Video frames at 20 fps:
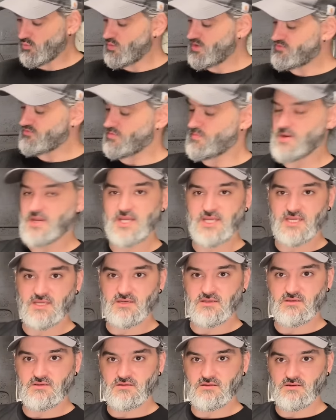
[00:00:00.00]
with
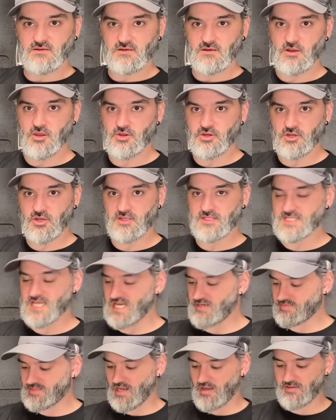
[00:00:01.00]
repeating Logo
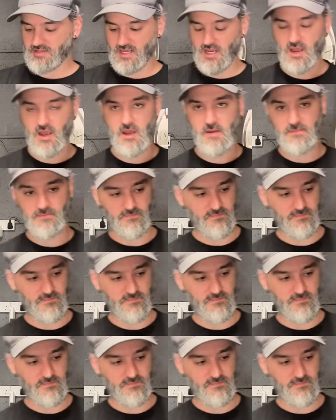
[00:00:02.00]
tape down the arm.